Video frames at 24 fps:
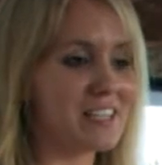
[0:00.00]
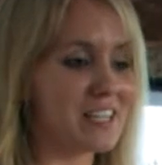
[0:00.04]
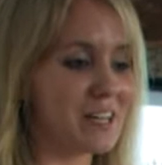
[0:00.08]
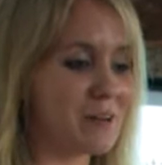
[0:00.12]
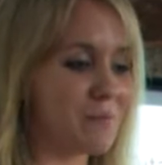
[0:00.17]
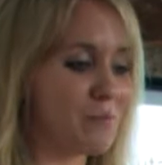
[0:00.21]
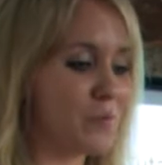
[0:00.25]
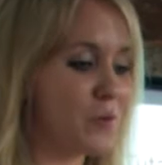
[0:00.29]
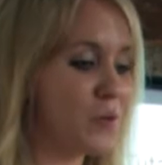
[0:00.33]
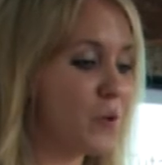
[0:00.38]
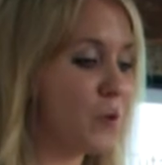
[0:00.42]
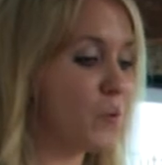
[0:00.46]

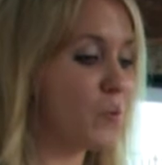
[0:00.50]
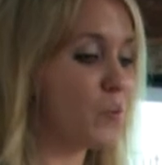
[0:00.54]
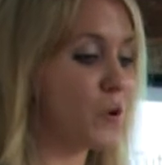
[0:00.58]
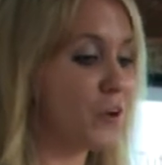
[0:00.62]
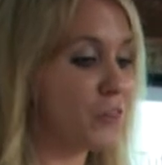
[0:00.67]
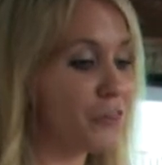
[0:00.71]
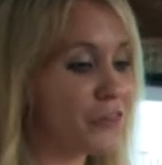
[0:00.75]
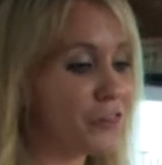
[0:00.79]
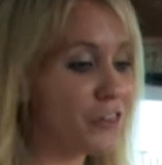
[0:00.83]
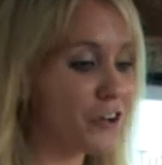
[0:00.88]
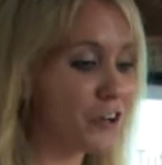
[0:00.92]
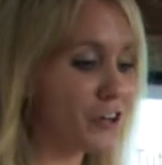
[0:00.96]

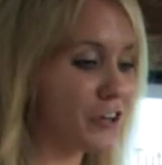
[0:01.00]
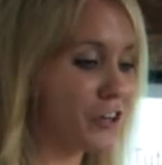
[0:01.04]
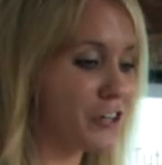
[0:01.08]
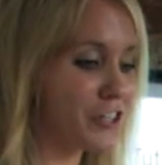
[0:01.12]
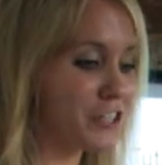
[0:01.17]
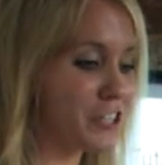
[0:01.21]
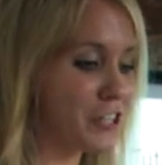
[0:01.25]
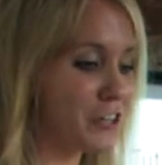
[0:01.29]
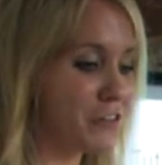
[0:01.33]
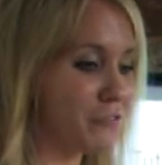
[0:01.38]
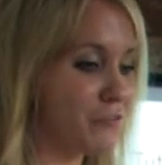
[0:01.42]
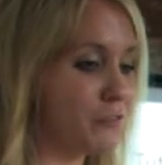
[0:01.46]

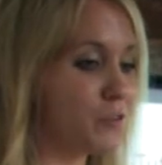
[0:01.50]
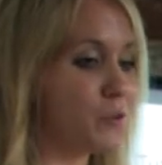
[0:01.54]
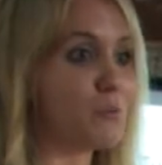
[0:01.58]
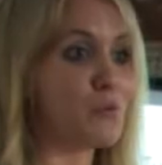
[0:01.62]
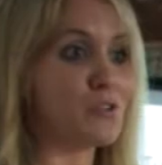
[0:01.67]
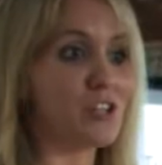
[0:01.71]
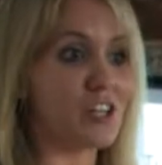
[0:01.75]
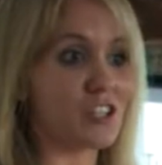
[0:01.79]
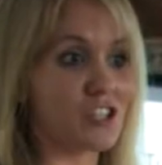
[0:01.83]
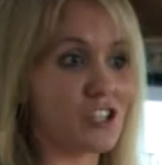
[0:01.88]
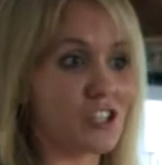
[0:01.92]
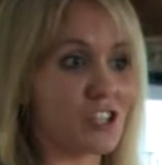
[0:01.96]
1/3 of food
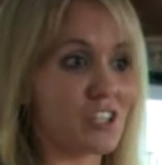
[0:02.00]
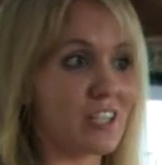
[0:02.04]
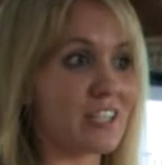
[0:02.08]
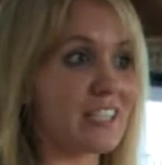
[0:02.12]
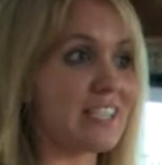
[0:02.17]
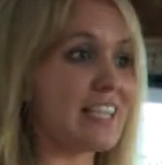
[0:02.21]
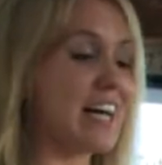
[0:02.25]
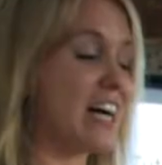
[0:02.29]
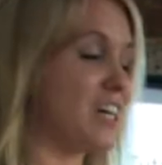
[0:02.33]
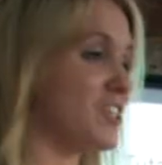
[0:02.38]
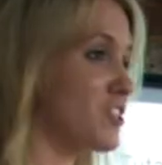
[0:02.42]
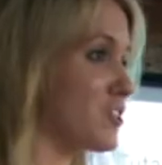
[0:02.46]
production
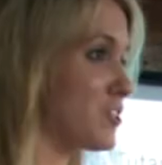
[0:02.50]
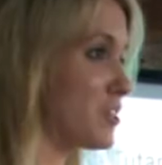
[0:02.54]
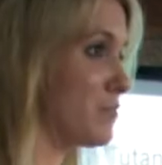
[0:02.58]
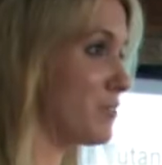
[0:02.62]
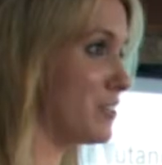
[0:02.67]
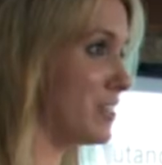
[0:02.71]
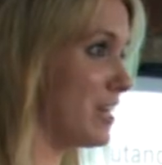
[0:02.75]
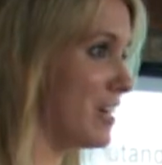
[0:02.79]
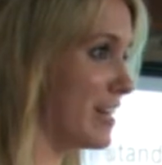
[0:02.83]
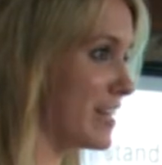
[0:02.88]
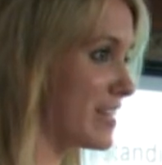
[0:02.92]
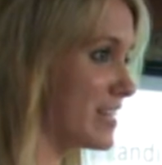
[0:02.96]
is actually
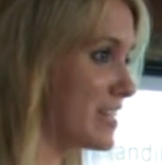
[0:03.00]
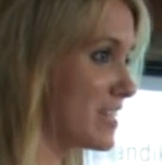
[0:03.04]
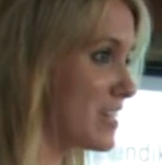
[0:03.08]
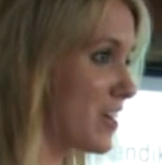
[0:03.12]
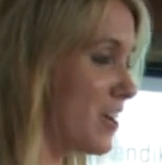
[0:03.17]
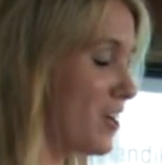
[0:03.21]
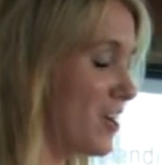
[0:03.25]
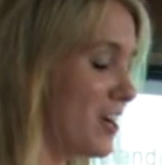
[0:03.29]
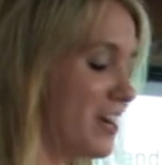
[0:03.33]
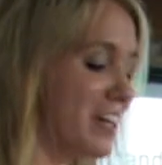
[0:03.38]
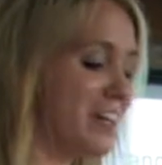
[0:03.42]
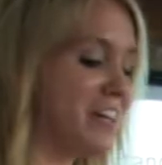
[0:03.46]
reliant
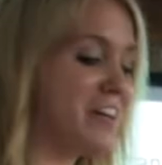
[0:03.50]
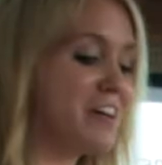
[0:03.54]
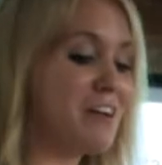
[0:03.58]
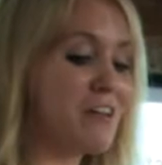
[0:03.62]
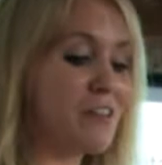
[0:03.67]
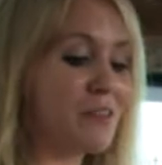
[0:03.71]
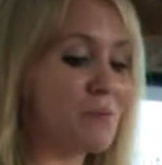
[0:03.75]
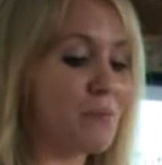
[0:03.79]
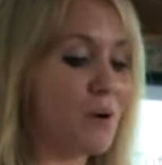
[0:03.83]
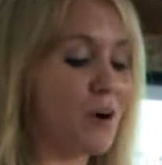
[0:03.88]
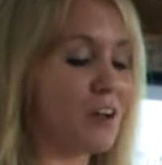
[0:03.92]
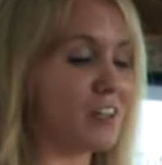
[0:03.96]
on
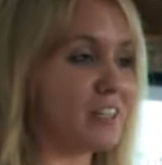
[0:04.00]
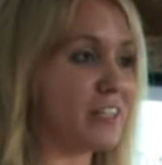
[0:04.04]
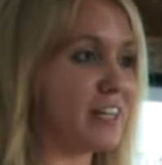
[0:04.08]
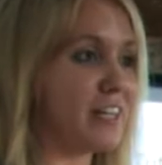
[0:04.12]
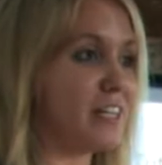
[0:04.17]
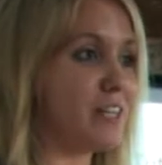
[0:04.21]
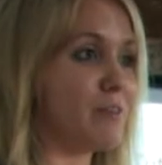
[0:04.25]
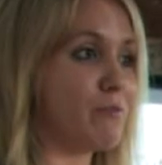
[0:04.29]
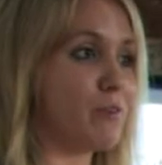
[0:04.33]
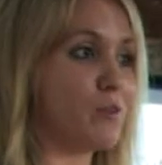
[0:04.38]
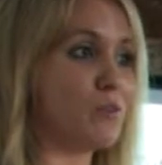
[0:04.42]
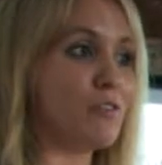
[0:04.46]
the
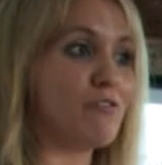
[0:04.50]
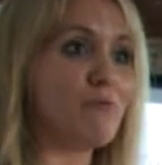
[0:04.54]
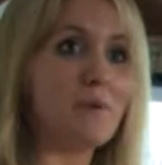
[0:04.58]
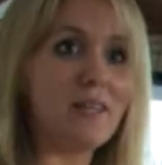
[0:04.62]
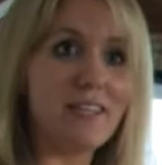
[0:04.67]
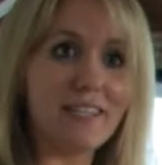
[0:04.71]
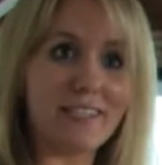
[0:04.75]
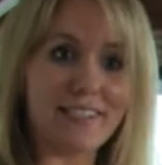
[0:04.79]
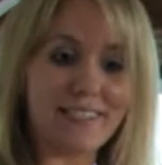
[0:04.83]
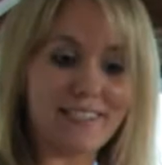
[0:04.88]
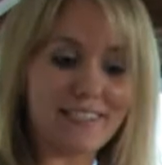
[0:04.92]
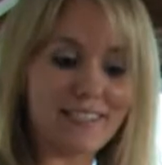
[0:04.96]
pollinating role of
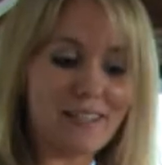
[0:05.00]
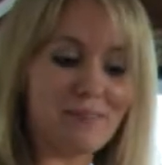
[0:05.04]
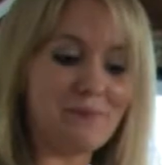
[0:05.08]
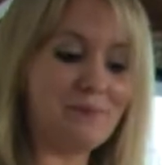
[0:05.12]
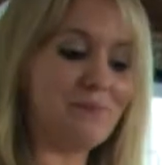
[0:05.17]
bees.